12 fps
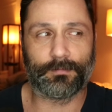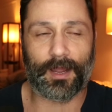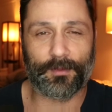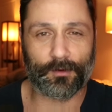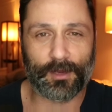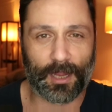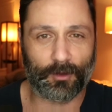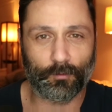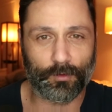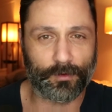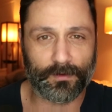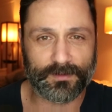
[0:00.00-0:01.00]

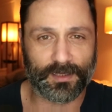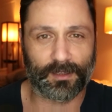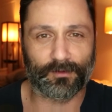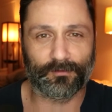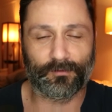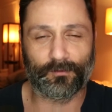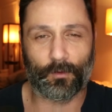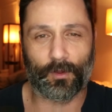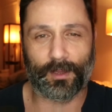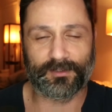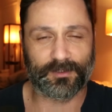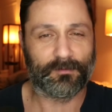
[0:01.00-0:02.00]
Kowloon itself,
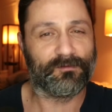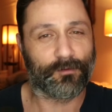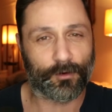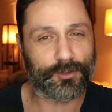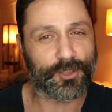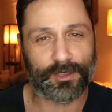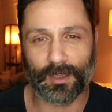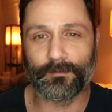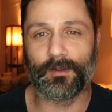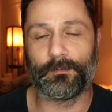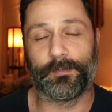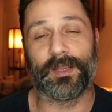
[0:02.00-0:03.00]
like some version of it,